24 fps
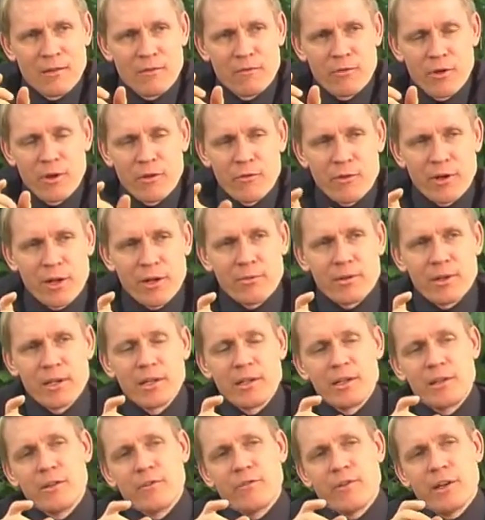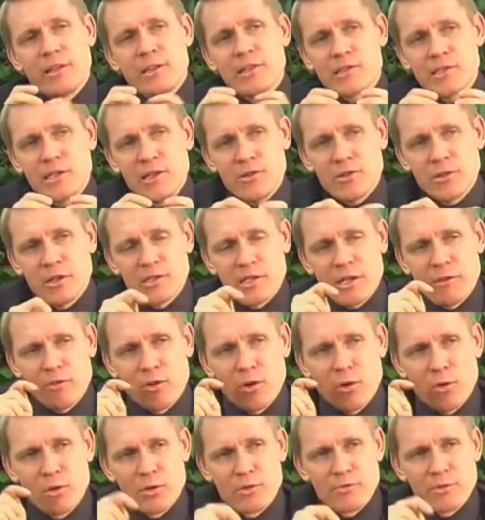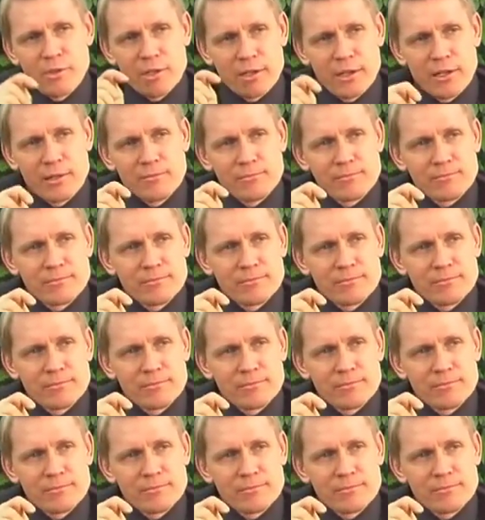Very frequently, you find the seashells have a hole drilled in them.